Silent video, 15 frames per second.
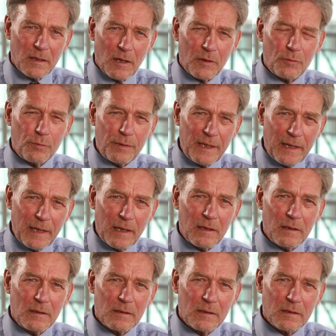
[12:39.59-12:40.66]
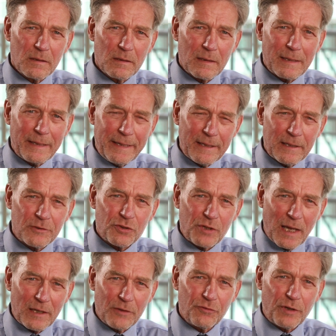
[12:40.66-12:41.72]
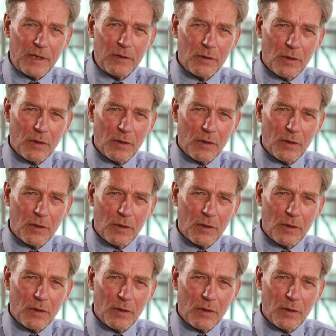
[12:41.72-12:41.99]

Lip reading: agreeing clear, challenging